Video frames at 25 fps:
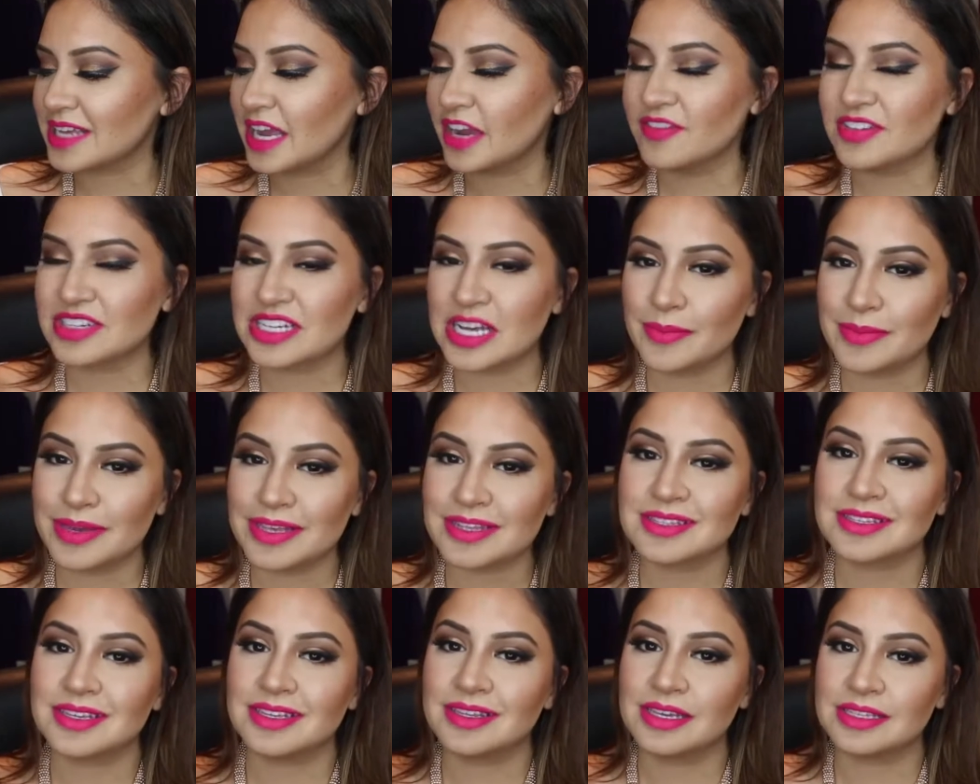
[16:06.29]
Every time I
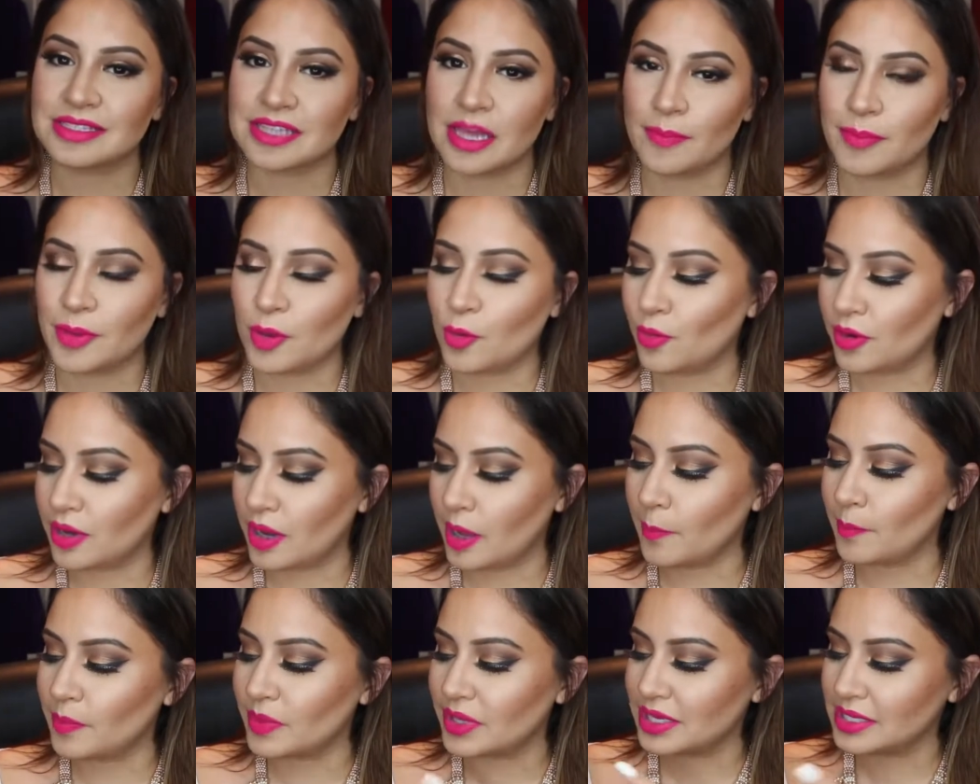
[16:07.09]
see this, I pick one
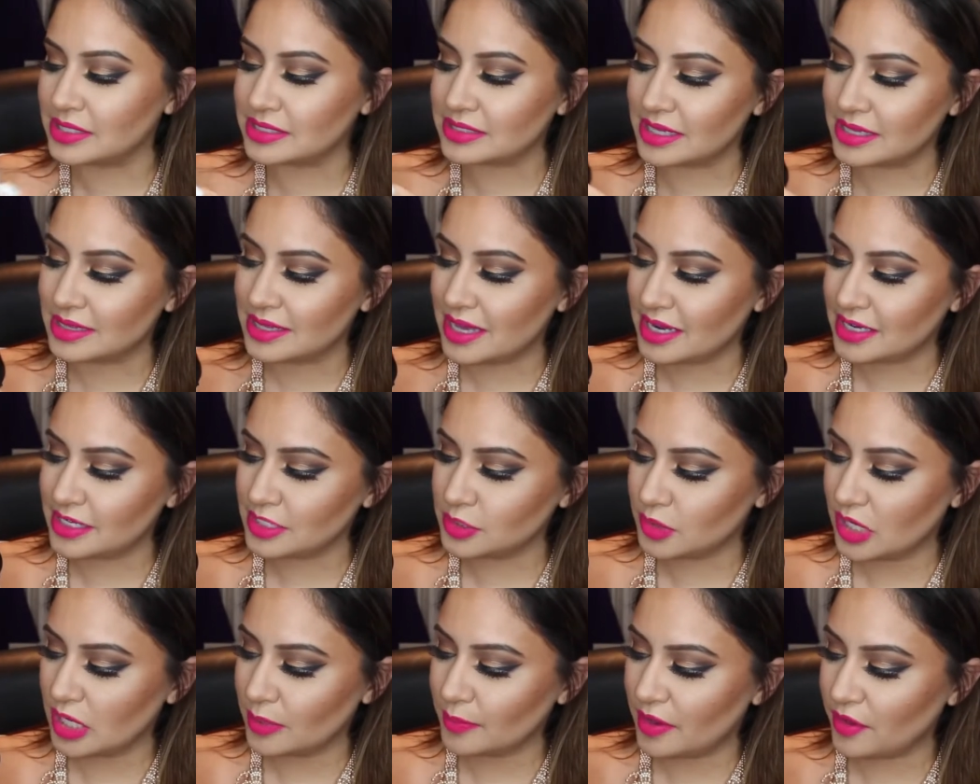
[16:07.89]
up because that is
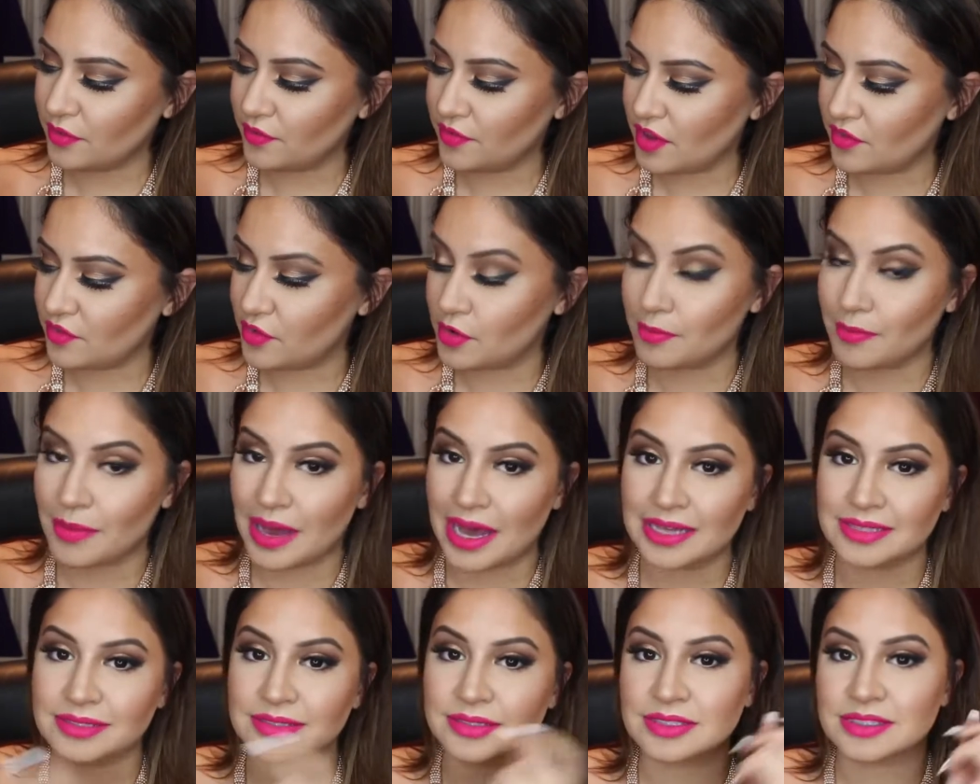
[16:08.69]
one of my favorite
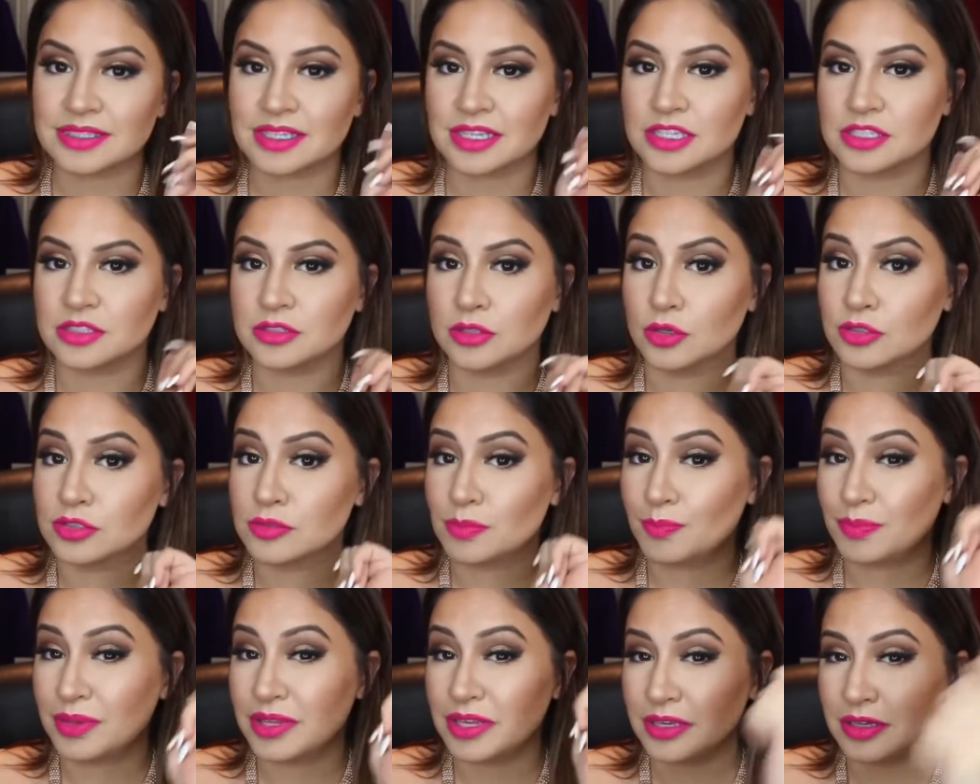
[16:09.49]
masks. It's those
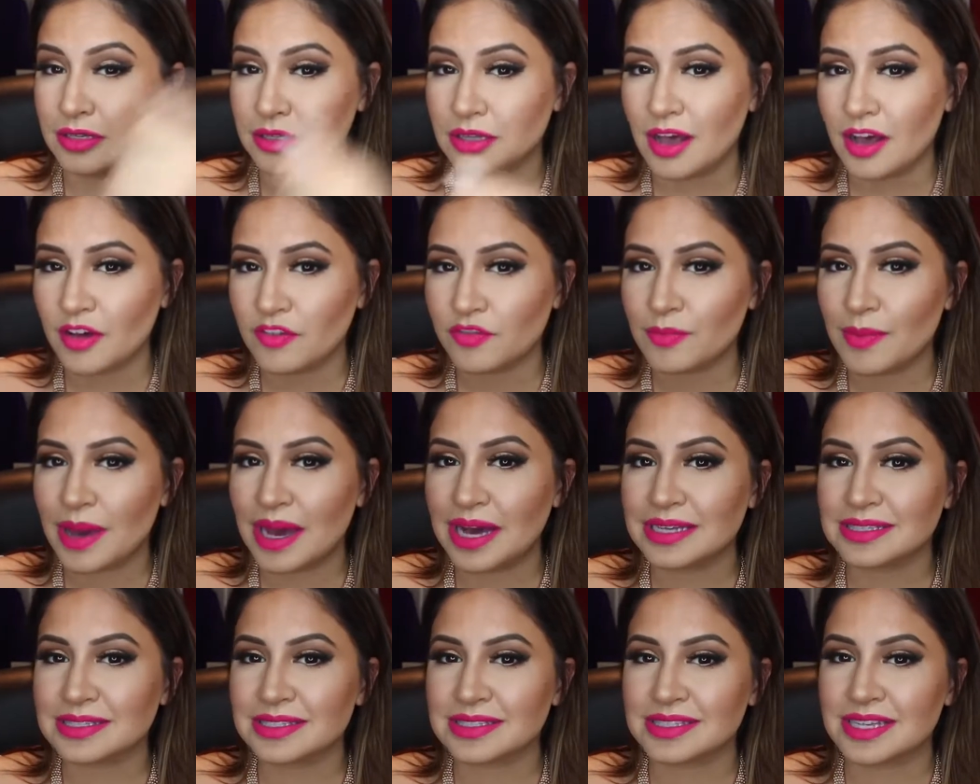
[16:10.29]
peel-off
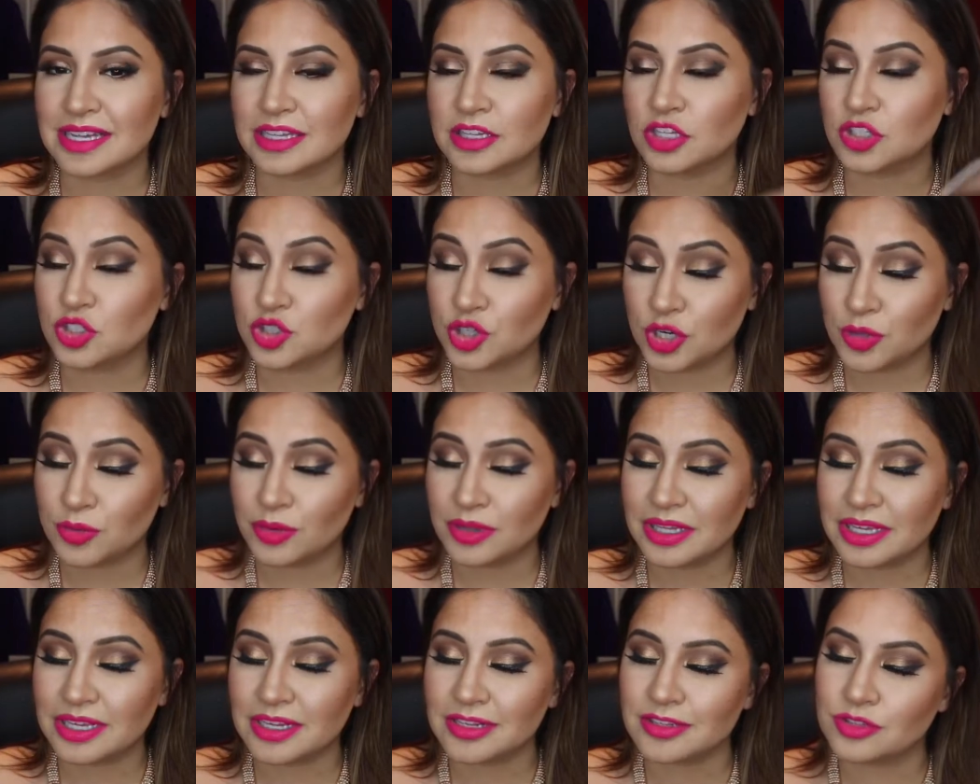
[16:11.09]
masks, and the trick
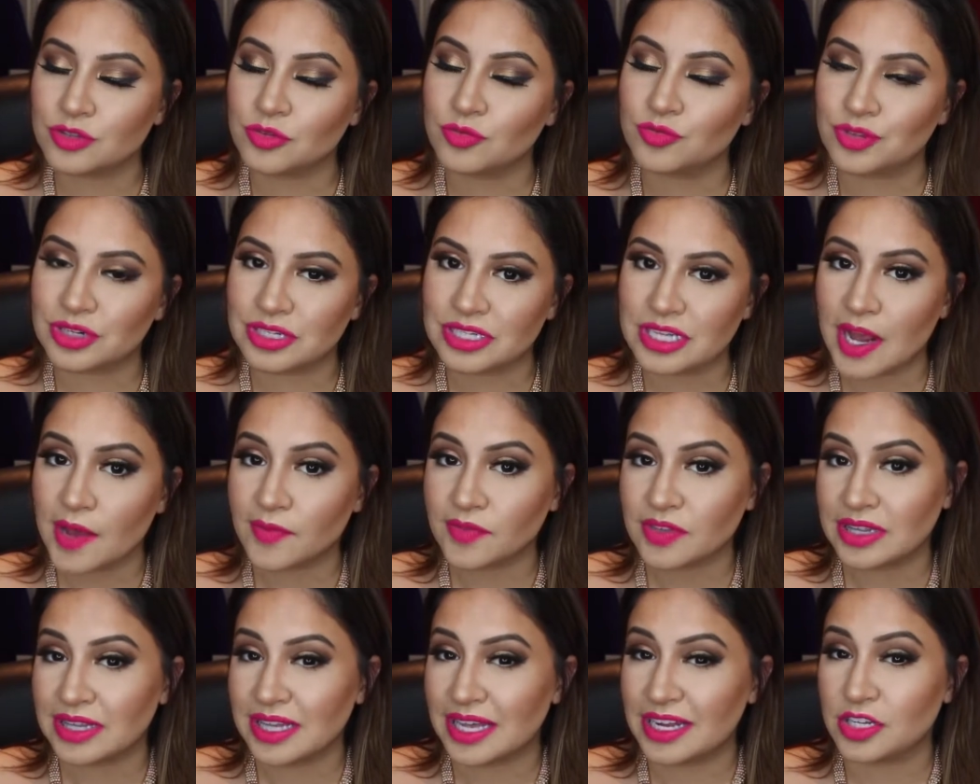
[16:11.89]
with it is you really have
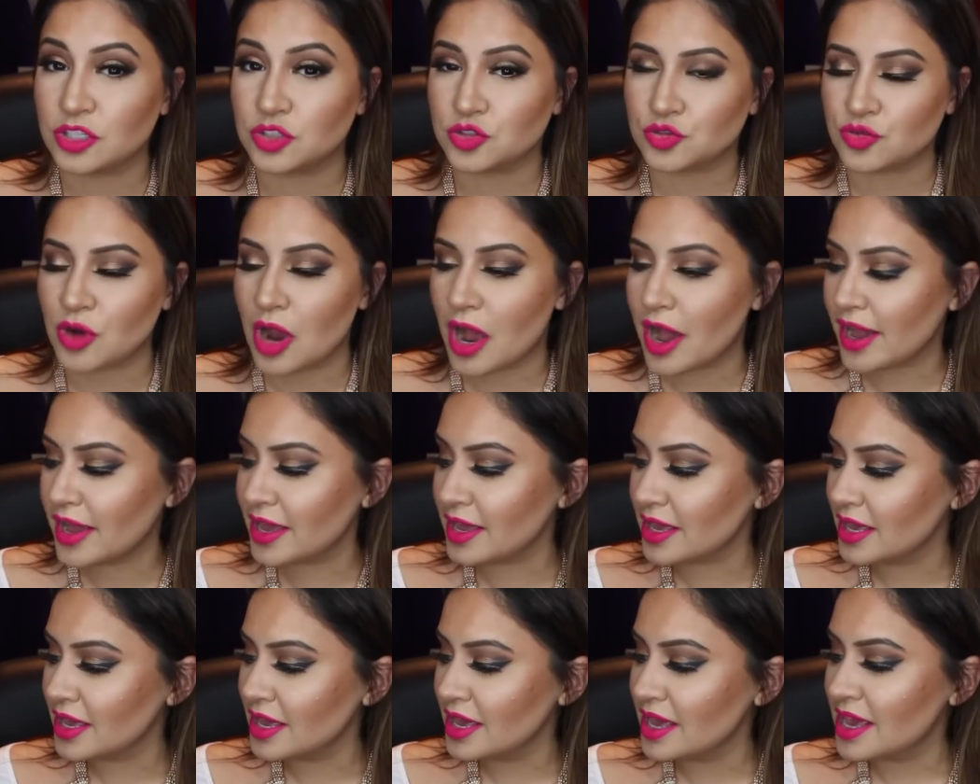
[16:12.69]
to let it
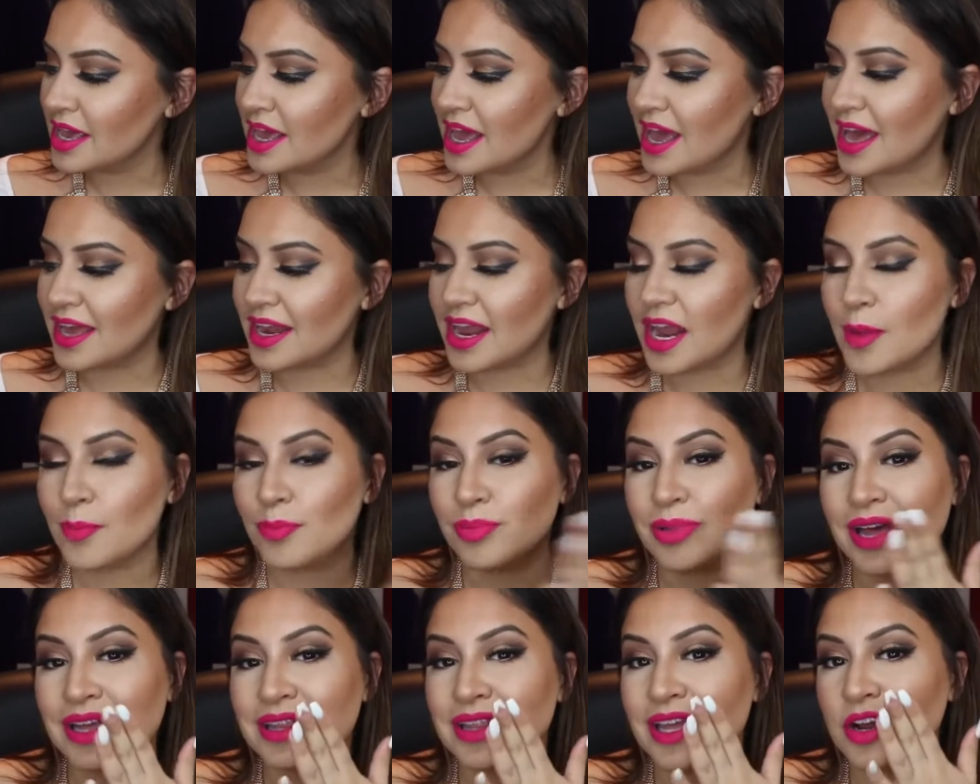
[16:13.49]
dry, and I
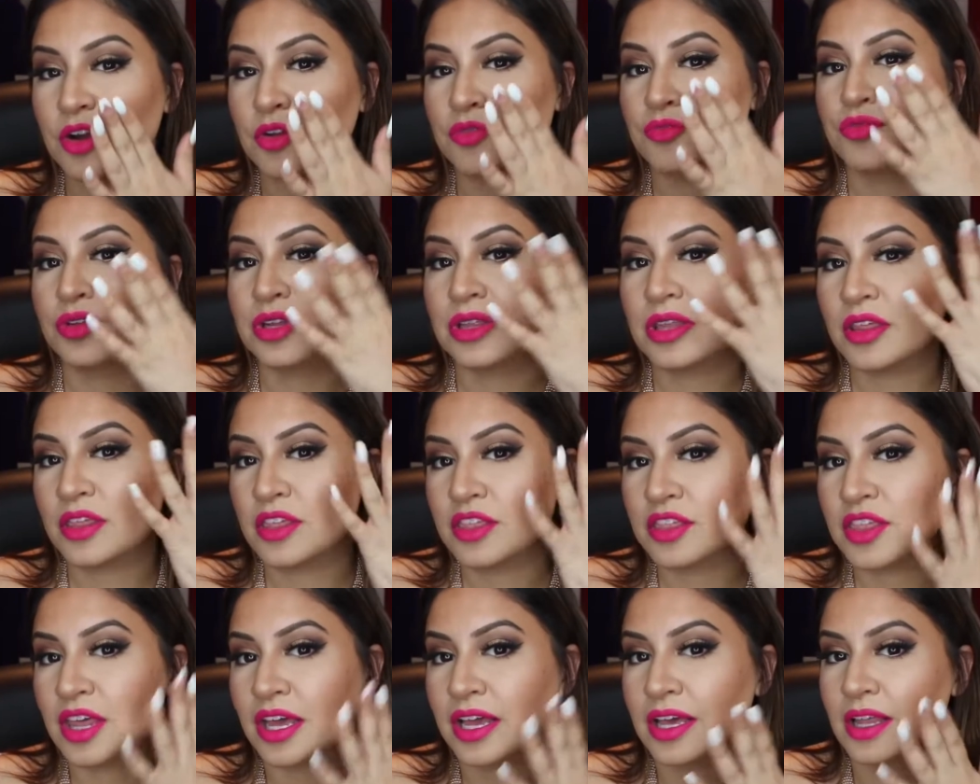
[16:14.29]
apply like a really
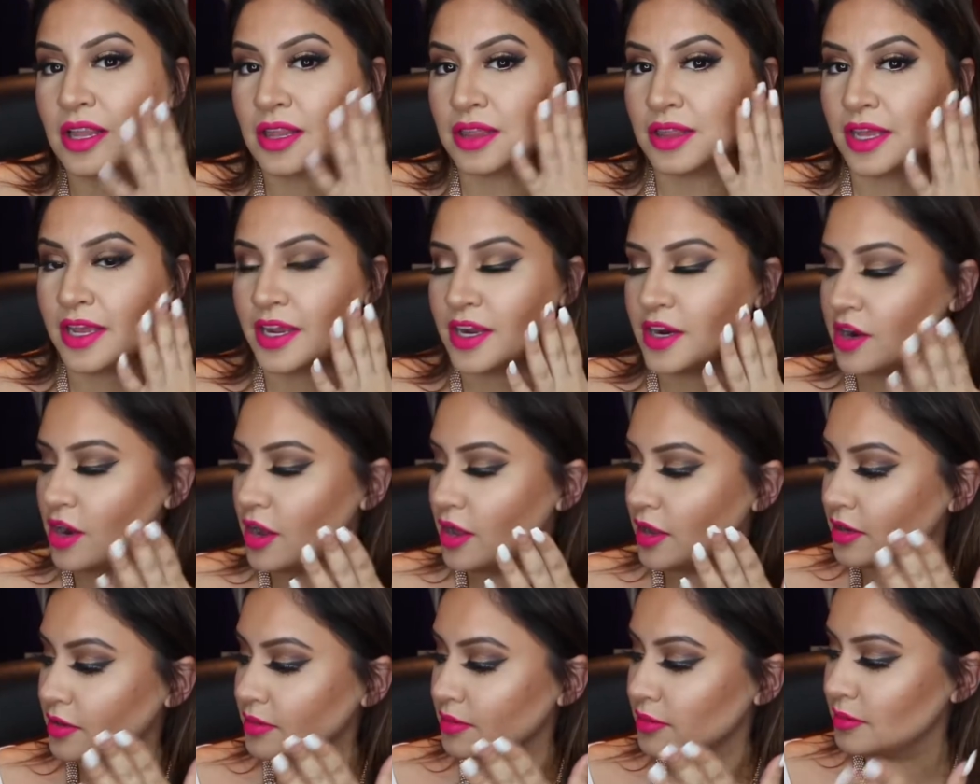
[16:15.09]
thick layer
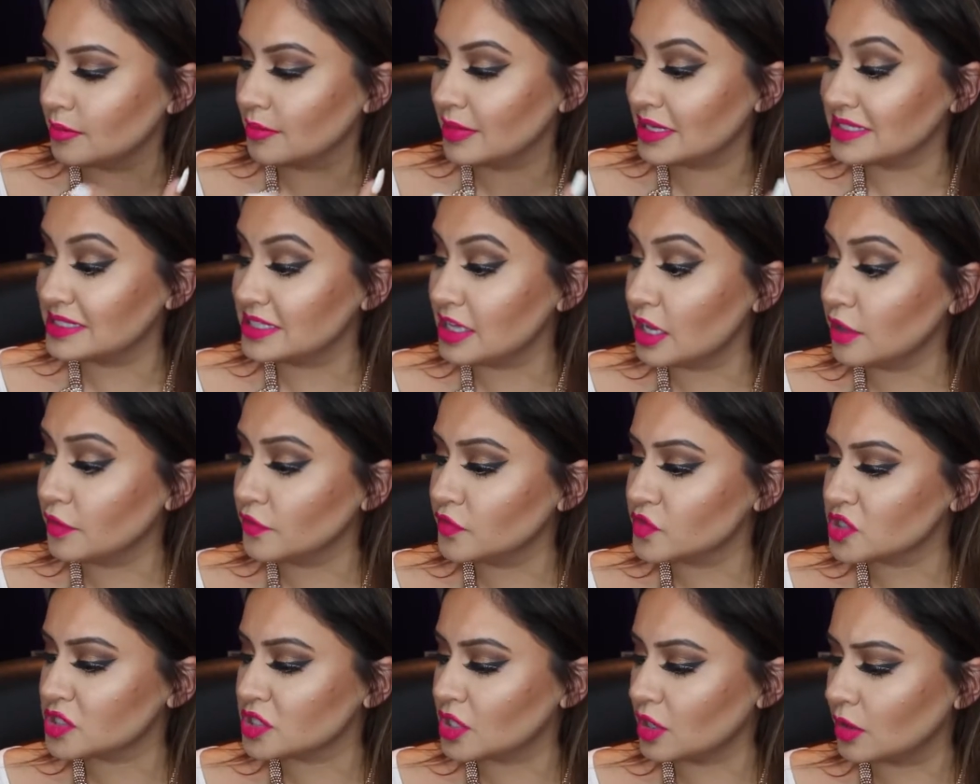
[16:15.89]
on
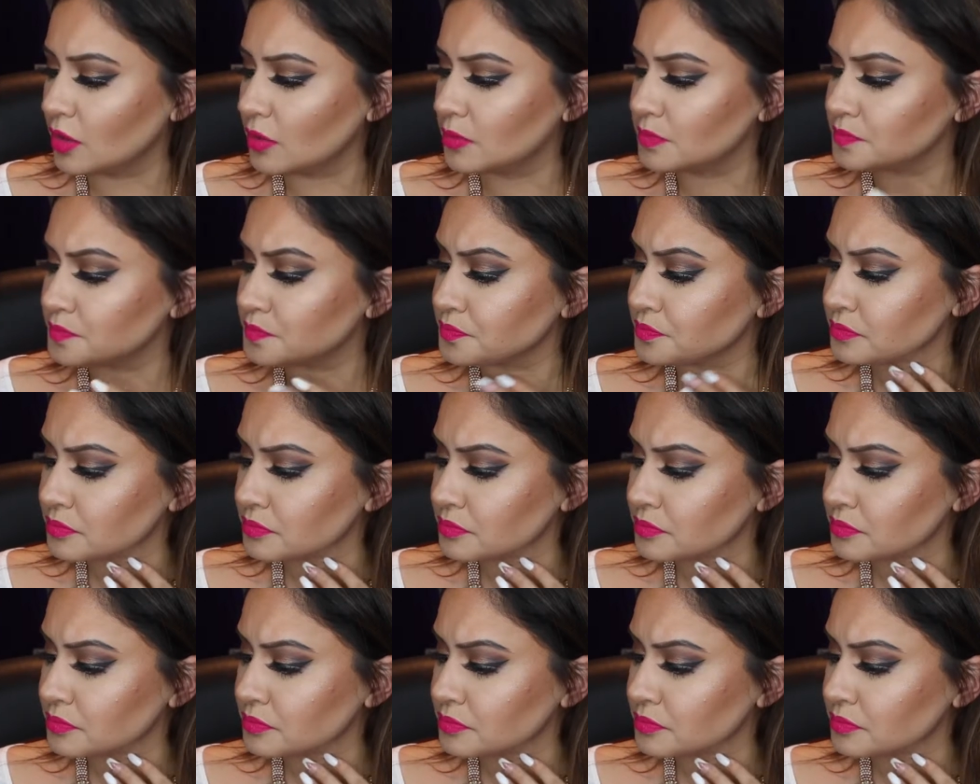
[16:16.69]
myself. So